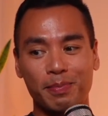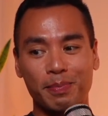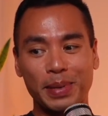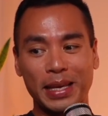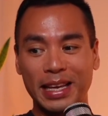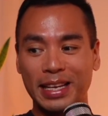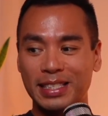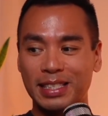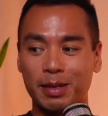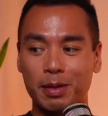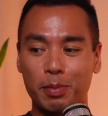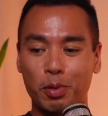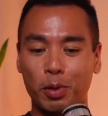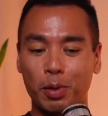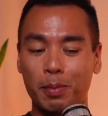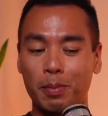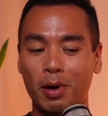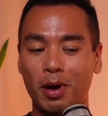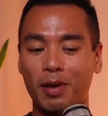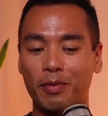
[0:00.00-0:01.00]
piece, an
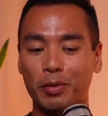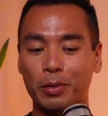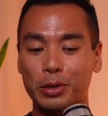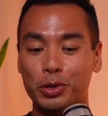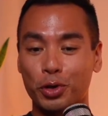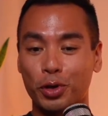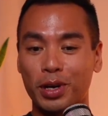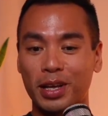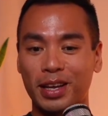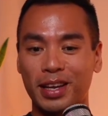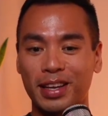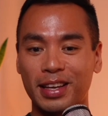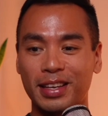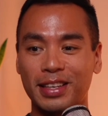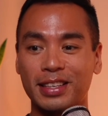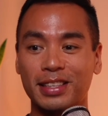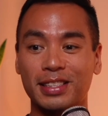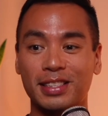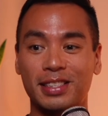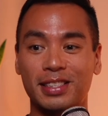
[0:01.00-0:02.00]
important part of your journey
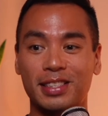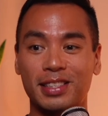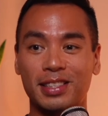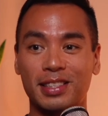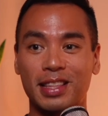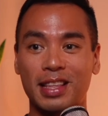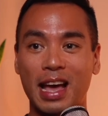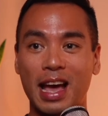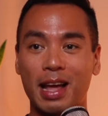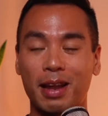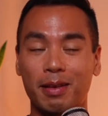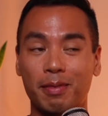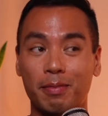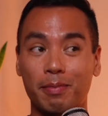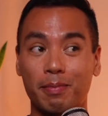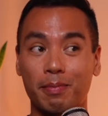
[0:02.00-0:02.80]
is that